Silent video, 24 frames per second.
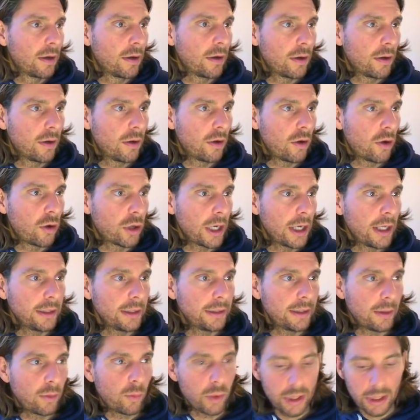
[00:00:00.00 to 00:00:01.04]
All right,
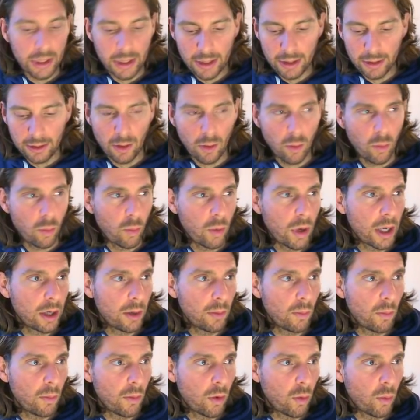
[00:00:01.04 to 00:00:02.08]
we need
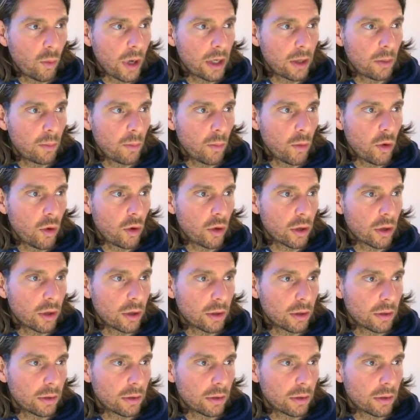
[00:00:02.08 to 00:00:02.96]
one more.